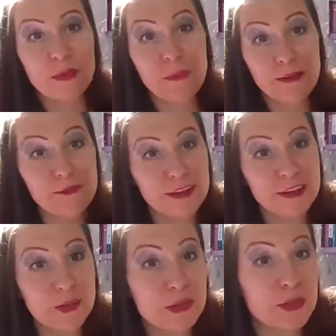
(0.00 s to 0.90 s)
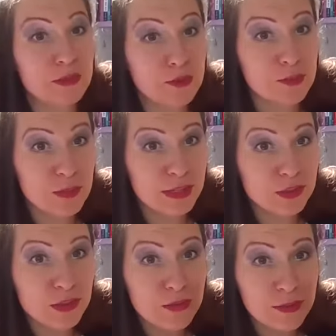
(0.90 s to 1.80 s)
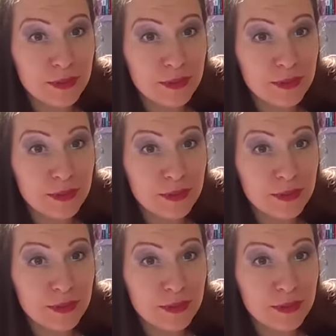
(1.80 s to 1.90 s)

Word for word: they might find out during the probationary